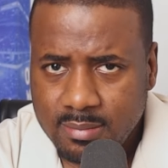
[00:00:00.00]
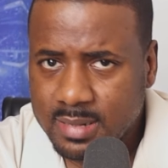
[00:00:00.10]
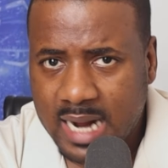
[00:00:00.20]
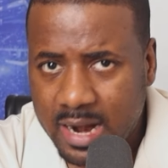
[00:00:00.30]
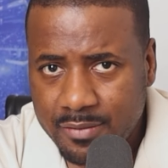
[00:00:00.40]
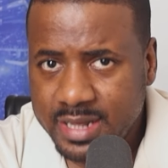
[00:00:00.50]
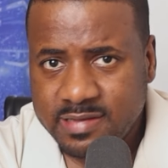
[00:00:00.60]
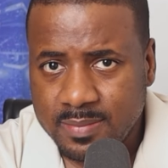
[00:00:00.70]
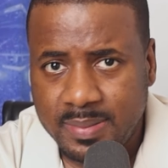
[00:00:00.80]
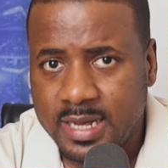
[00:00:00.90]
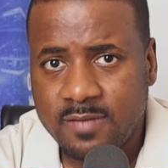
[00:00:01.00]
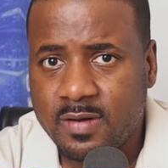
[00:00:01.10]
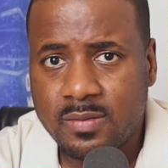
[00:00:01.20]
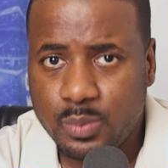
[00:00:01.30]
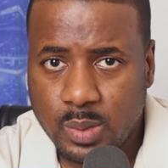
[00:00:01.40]
Kyrie isn't playing
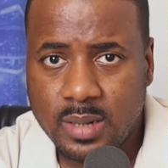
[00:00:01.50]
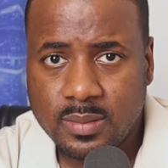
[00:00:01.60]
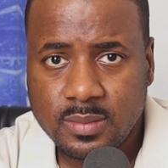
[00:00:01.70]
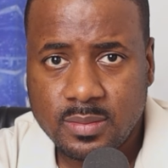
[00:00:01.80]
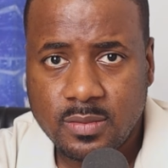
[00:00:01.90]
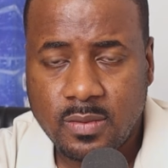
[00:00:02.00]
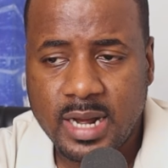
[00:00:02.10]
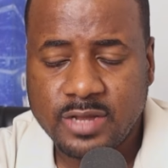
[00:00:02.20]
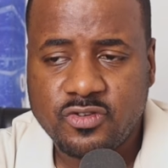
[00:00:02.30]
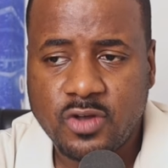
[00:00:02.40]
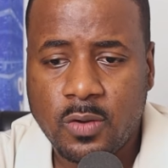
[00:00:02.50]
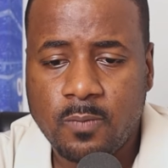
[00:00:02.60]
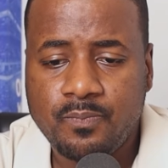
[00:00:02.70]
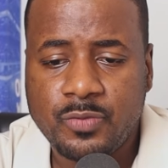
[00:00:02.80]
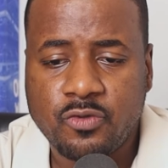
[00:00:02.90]
very well, right?
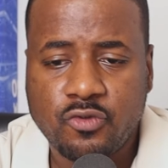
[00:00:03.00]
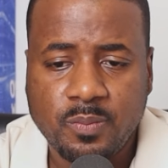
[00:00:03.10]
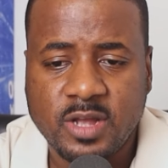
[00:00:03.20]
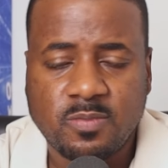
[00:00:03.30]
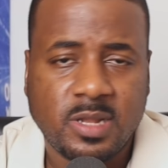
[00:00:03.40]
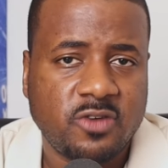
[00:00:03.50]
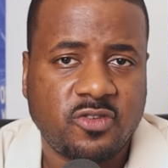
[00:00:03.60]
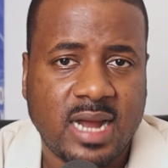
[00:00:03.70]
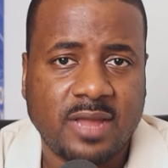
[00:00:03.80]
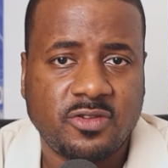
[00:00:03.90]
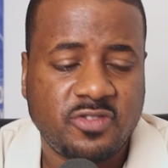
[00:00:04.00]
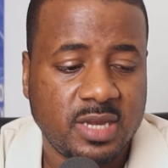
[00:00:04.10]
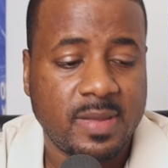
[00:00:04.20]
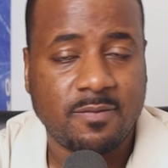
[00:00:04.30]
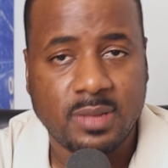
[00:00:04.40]
So the two best players on either
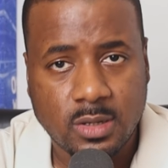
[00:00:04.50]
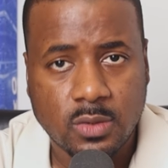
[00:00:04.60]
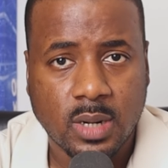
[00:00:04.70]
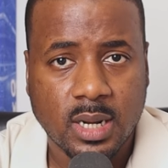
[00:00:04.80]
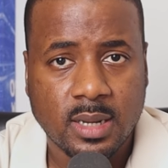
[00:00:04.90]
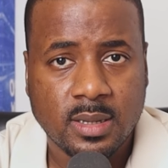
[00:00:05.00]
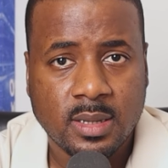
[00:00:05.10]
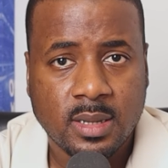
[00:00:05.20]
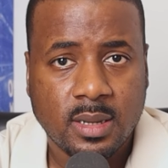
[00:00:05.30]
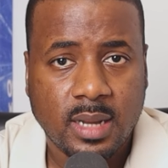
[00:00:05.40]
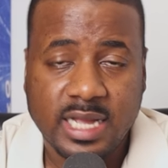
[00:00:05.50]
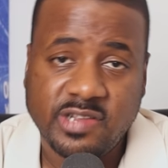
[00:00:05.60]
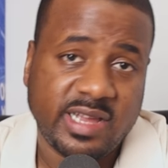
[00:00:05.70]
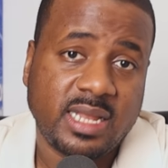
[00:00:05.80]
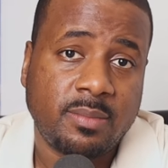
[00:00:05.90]
team have been Luka and
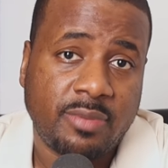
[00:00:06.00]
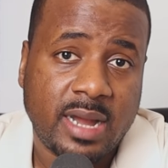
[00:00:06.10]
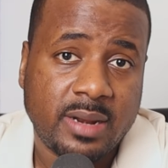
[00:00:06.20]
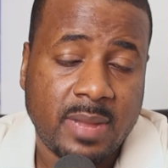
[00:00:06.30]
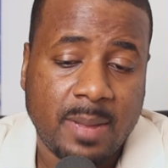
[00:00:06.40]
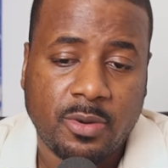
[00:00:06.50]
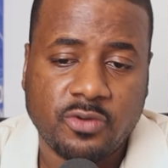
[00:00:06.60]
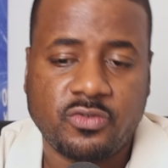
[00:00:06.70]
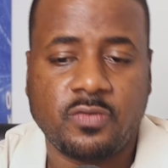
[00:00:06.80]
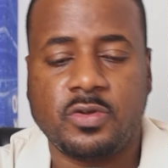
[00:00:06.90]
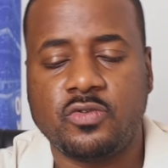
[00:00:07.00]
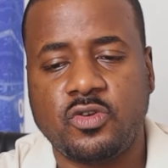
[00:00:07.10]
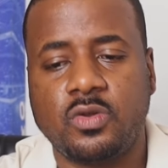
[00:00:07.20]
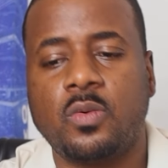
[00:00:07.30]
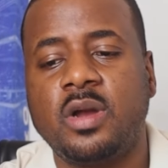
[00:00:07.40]
Jaylen Brown, in my personal view.
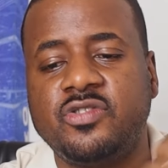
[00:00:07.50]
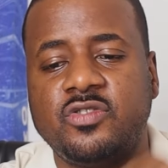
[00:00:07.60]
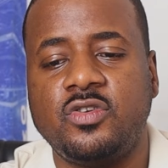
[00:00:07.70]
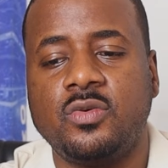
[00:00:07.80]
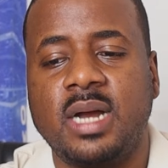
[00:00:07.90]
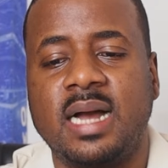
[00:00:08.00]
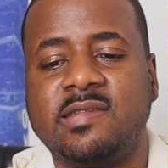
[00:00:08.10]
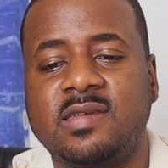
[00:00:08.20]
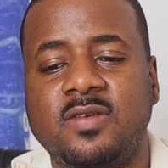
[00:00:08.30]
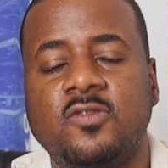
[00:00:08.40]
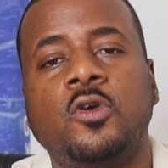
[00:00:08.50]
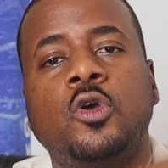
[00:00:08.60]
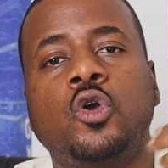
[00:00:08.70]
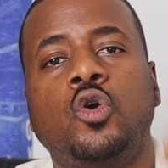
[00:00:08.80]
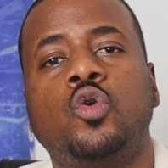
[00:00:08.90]
So the question to you guys is,
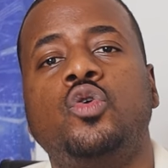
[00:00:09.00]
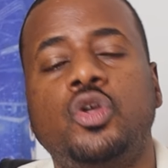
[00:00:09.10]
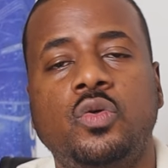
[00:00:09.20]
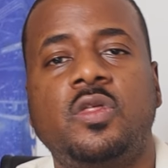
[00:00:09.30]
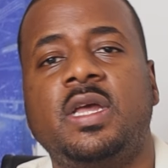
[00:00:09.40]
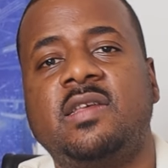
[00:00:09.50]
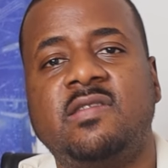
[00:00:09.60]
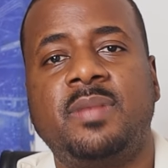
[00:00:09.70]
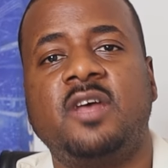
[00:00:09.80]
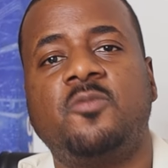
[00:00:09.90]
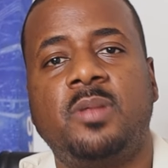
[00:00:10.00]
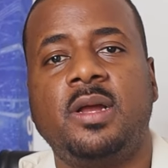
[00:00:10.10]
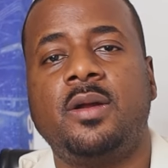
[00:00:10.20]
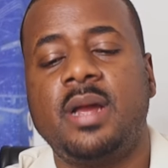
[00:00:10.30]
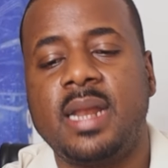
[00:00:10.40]
who do you think is the best
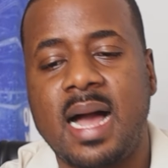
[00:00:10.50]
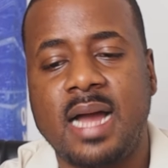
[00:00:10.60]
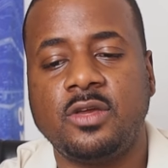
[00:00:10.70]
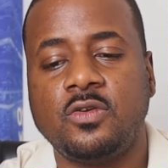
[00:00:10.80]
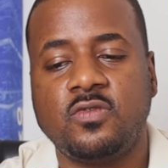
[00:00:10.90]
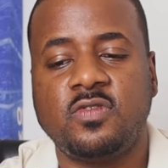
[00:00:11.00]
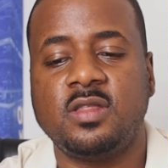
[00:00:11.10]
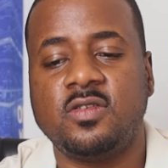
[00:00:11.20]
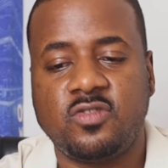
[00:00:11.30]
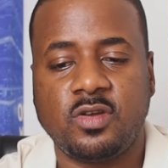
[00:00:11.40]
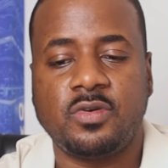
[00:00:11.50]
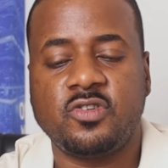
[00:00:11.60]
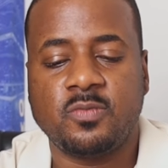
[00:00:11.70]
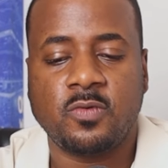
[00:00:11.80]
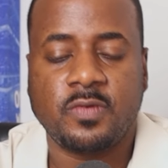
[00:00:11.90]
player and how do you see this
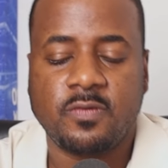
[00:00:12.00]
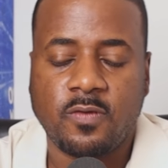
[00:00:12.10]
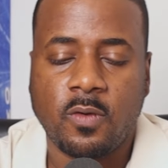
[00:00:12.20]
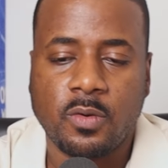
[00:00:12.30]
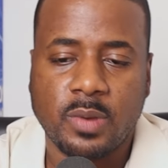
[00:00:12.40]
series moving forward?